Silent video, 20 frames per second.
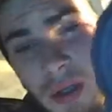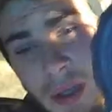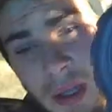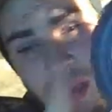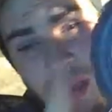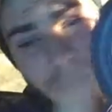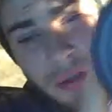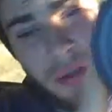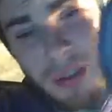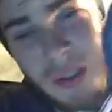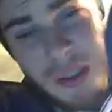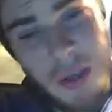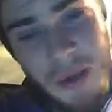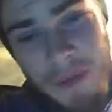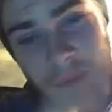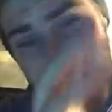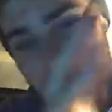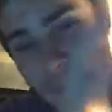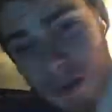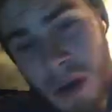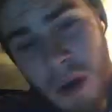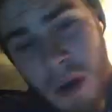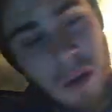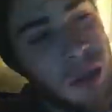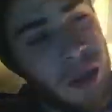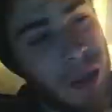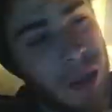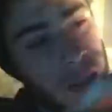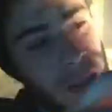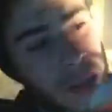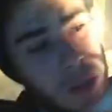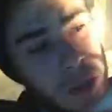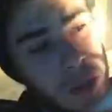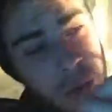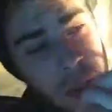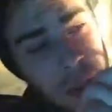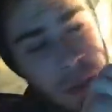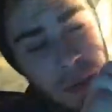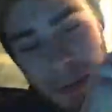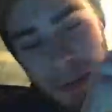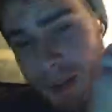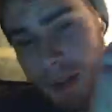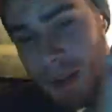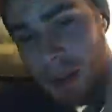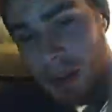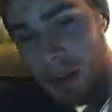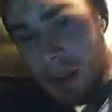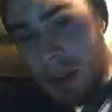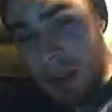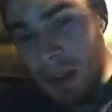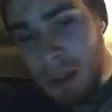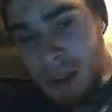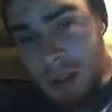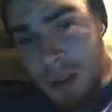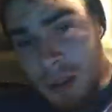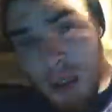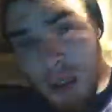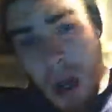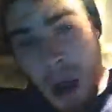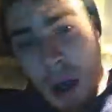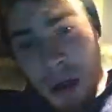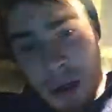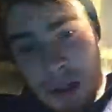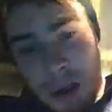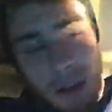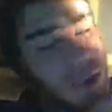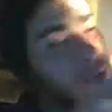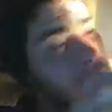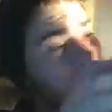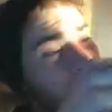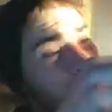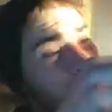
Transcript: electric stuff. All the electric wheels, shocks,